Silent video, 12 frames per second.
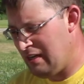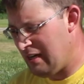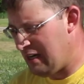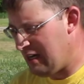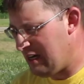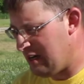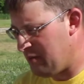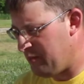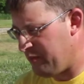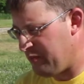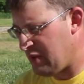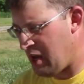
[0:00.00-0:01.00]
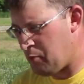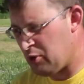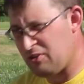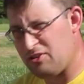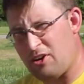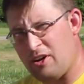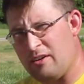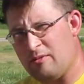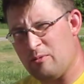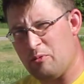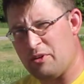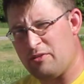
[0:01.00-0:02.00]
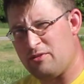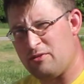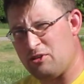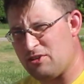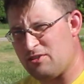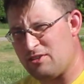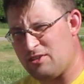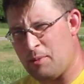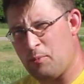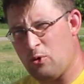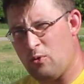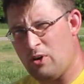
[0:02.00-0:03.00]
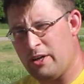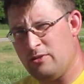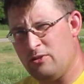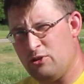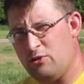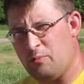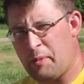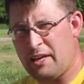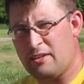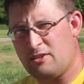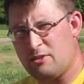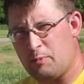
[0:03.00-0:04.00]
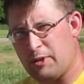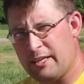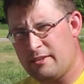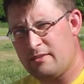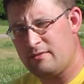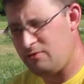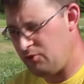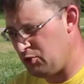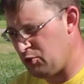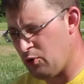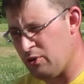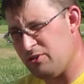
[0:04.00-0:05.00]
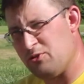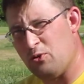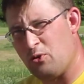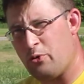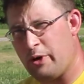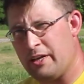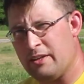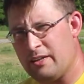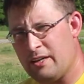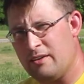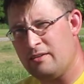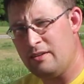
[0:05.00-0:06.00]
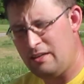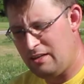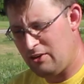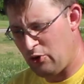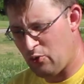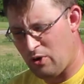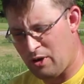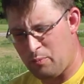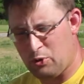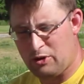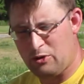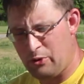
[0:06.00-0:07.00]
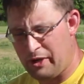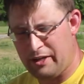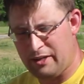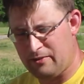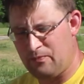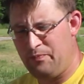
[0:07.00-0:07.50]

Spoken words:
I'm going to start with just the simple one. You've made a split, you know there's no queen in there, you want to put a queen in.